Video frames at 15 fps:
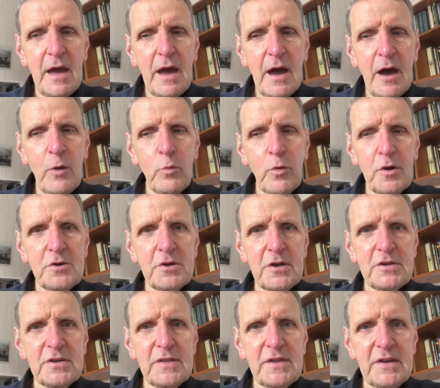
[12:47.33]
a word
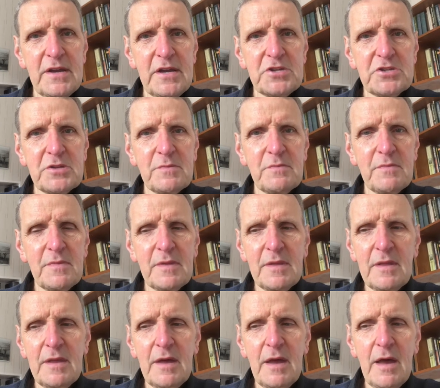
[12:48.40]
to the nation
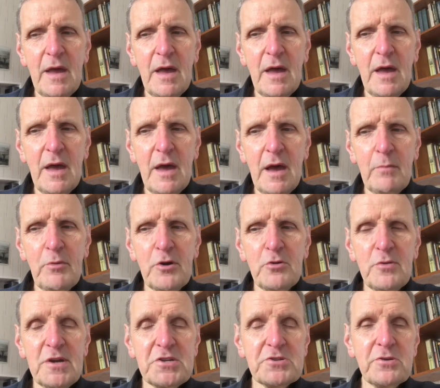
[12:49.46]
about
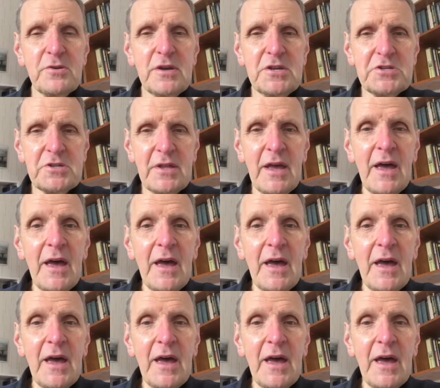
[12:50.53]
restoration.